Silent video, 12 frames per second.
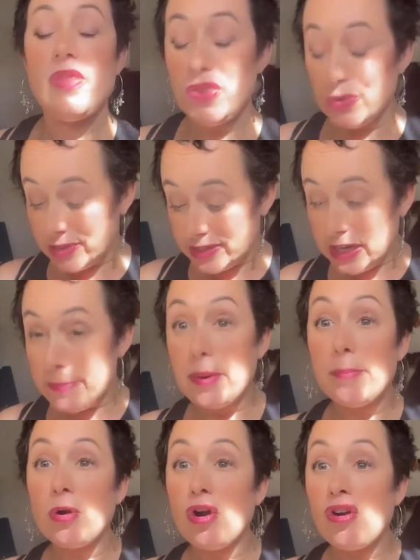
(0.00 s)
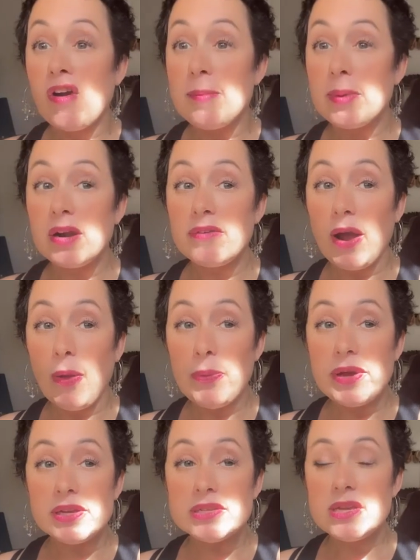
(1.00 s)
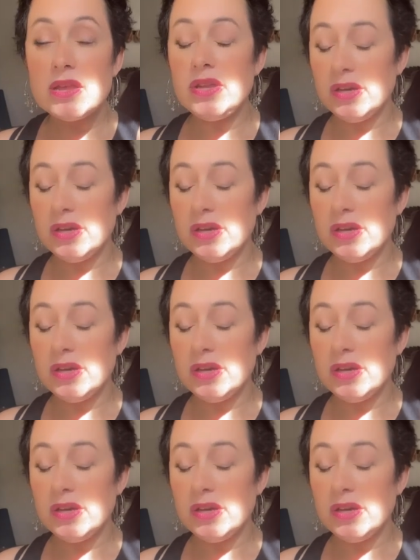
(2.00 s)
And then there's deeper programming around this.